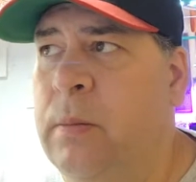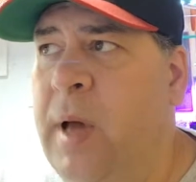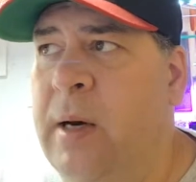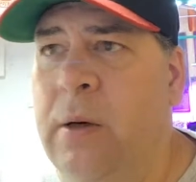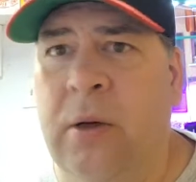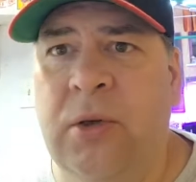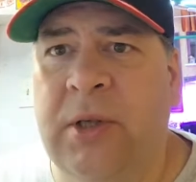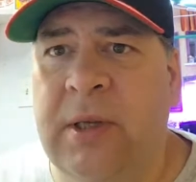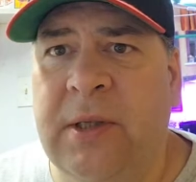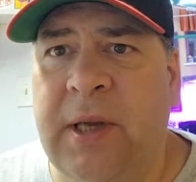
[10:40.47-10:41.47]
I don't know,
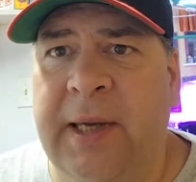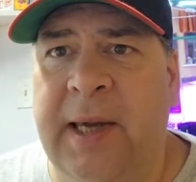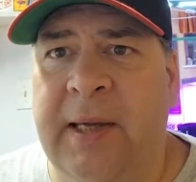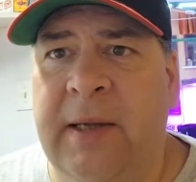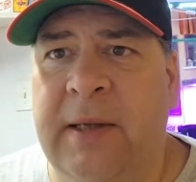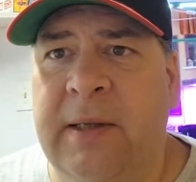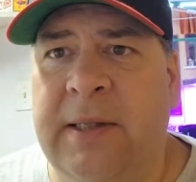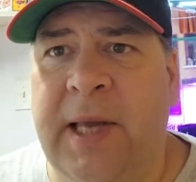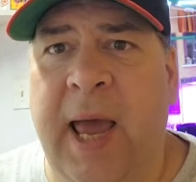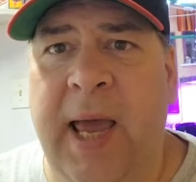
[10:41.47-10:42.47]
since like
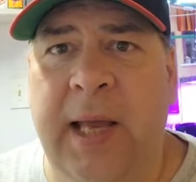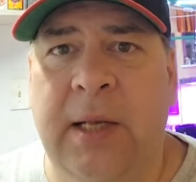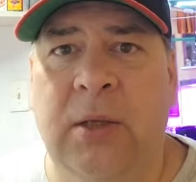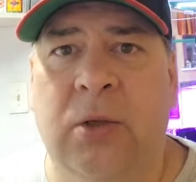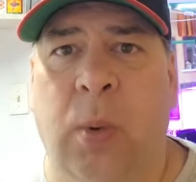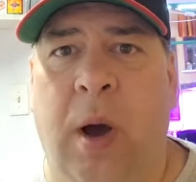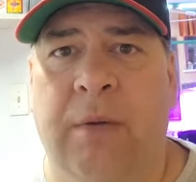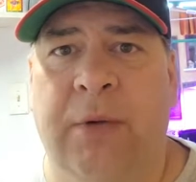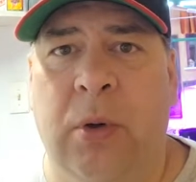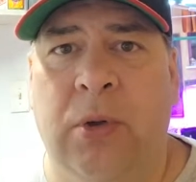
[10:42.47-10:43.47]
10,
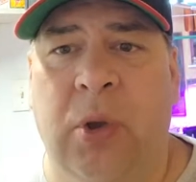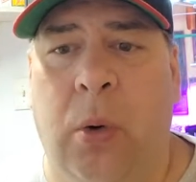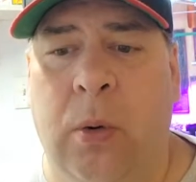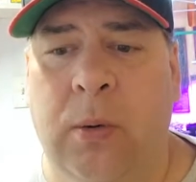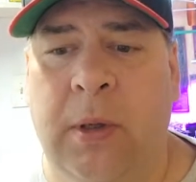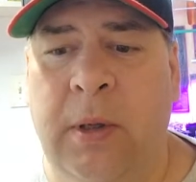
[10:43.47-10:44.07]
12 years old.